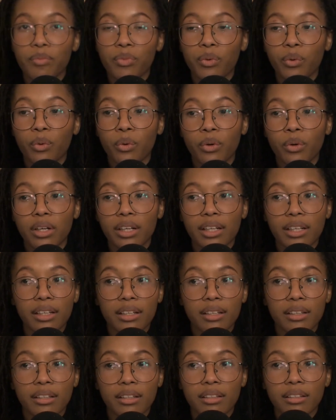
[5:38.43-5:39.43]
or
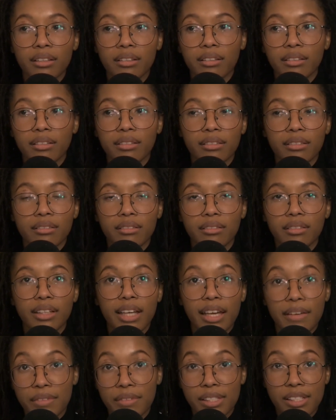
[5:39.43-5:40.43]

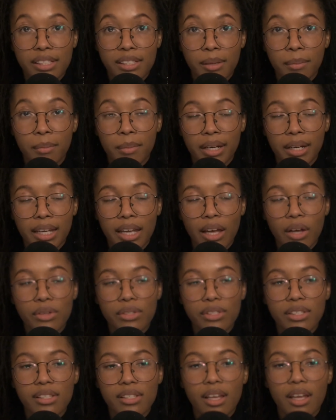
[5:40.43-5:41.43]
gave it to somebody
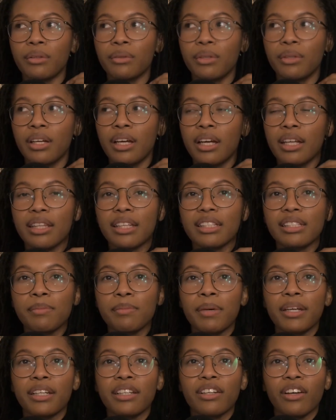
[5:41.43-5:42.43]
else. That
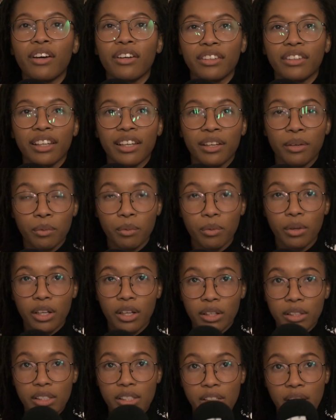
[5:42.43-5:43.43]
depended on like
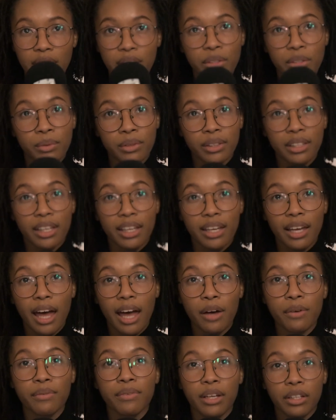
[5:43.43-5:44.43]
genuinely
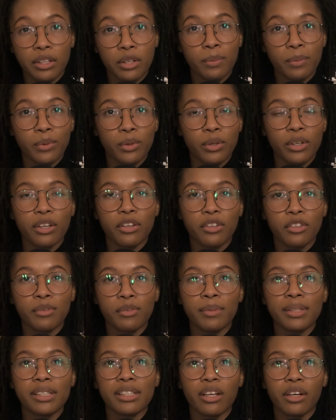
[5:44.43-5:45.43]
how valuable it could
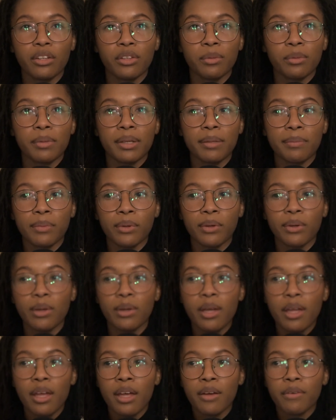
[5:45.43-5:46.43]
have been to other people.
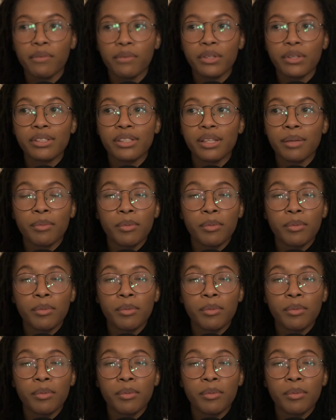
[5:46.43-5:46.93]
For example,